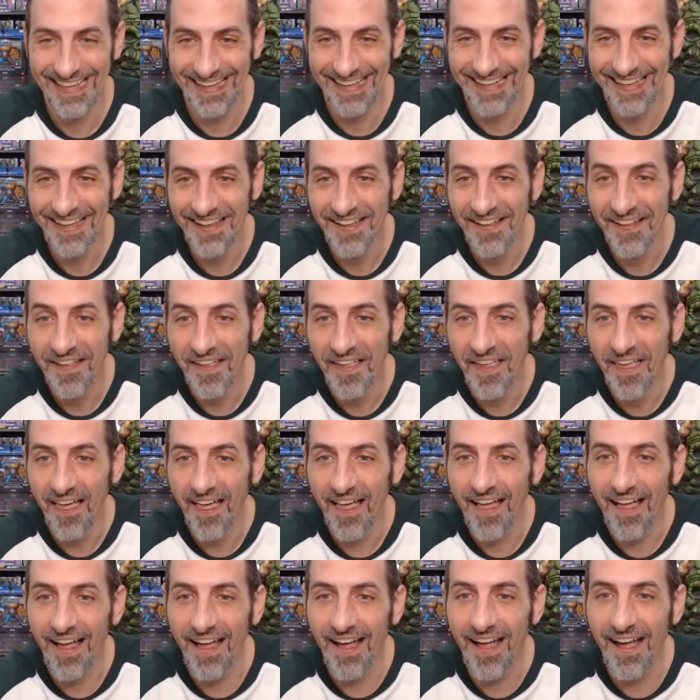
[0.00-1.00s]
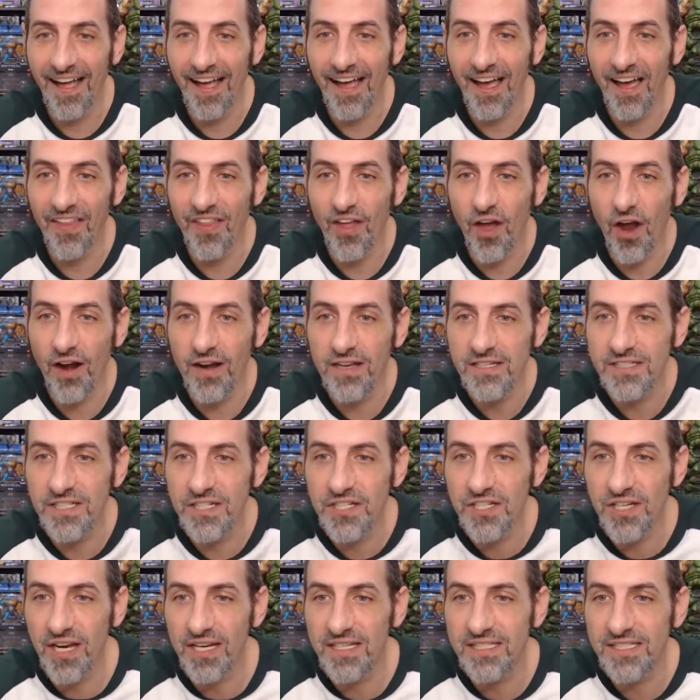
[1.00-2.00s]
The Artist
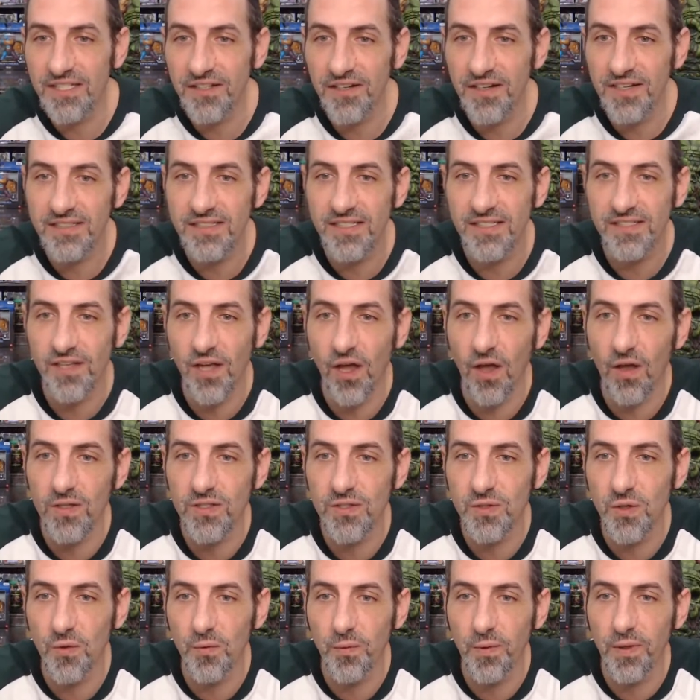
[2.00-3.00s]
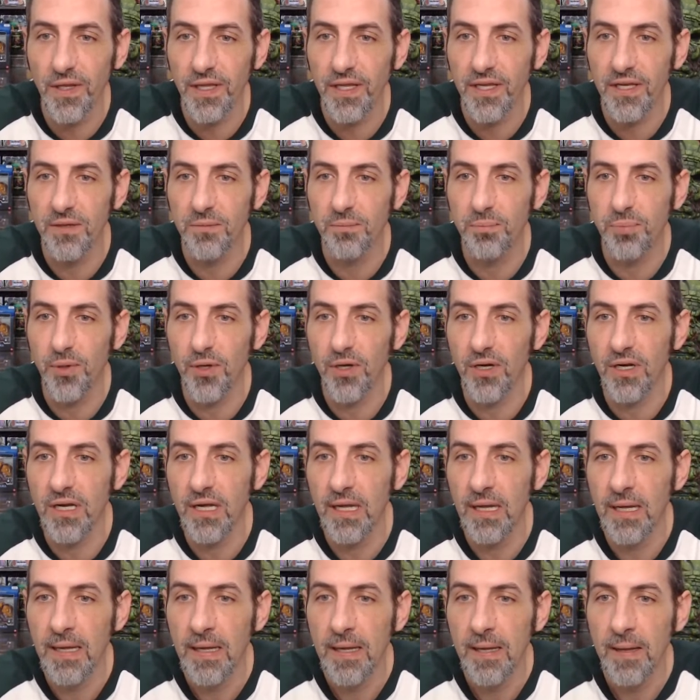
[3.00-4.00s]
CGI series is also a really good book.
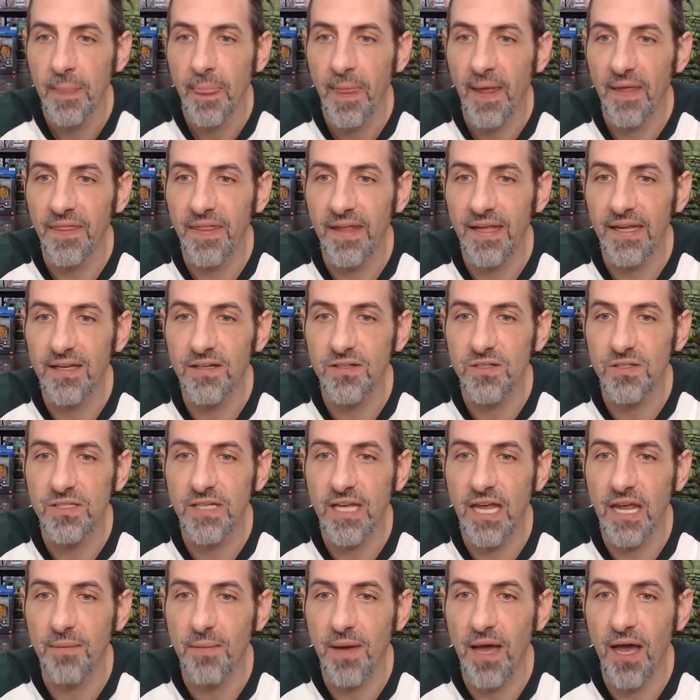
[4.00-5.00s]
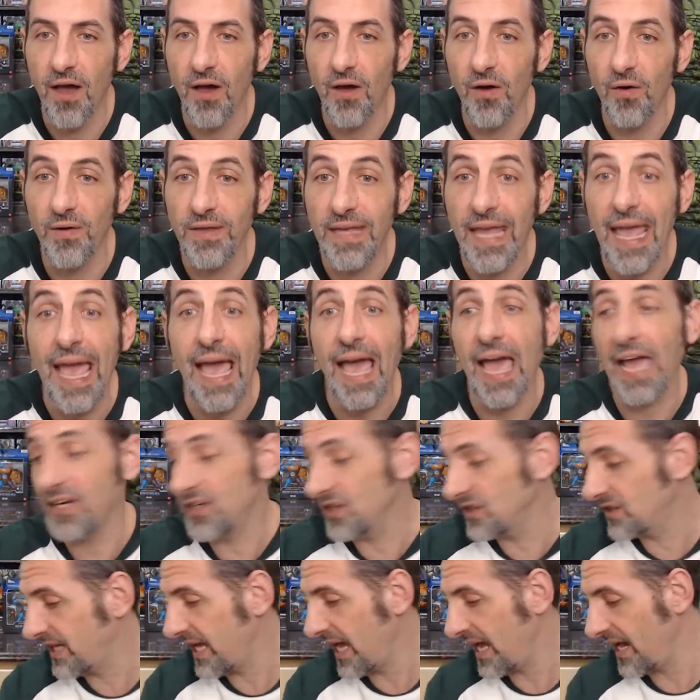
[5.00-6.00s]
I think it just came out. Yeah, I
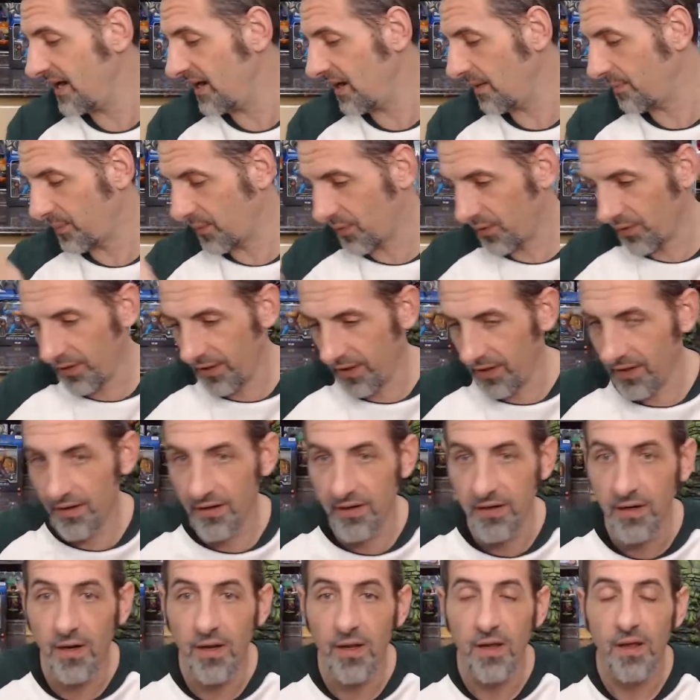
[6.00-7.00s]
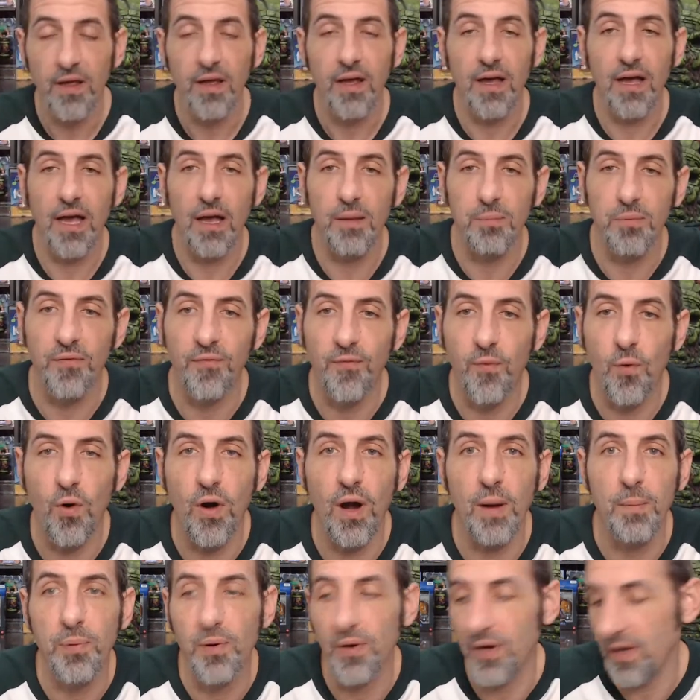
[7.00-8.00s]
just had it up earlier before
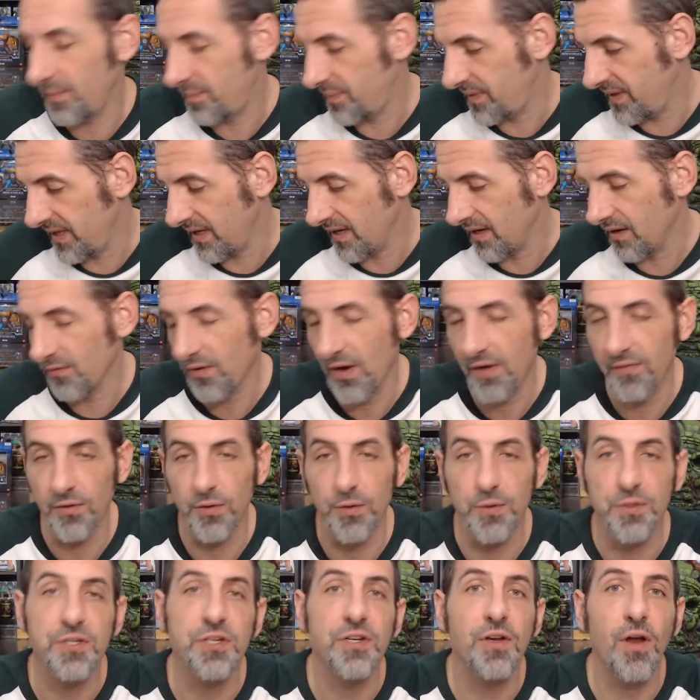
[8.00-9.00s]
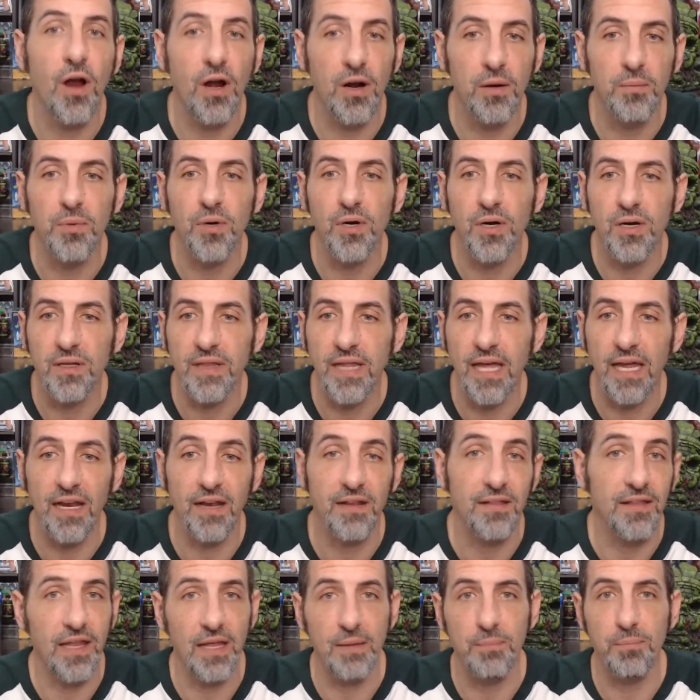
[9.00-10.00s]
I put up the Revolution art book. That
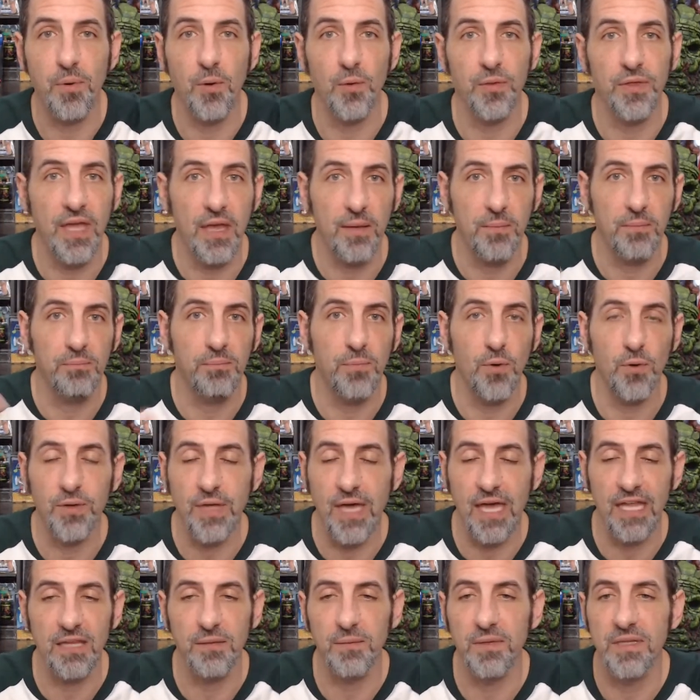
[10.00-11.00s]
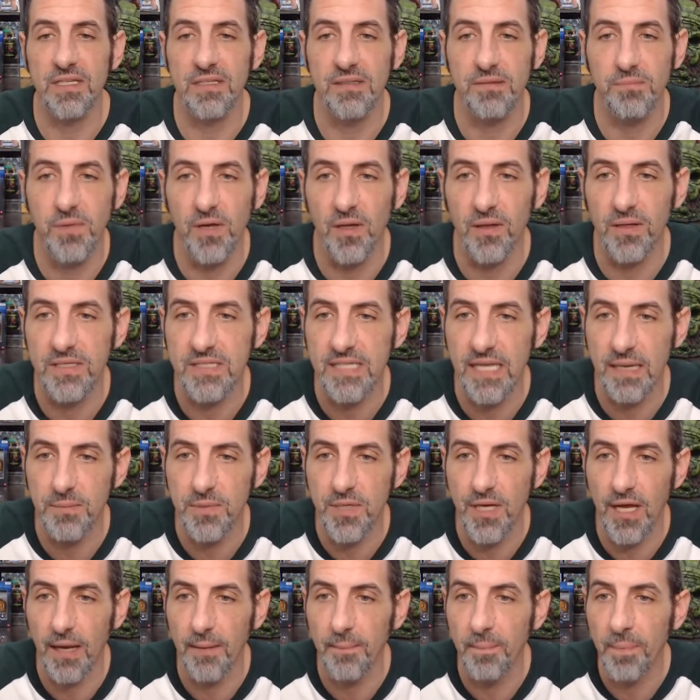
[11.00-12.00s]
they both got them in the mail at the same
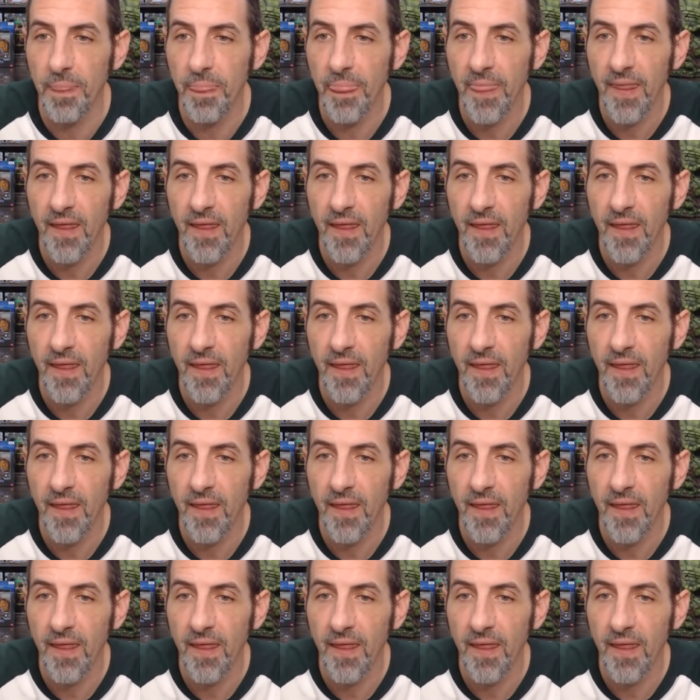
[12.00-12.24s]
time.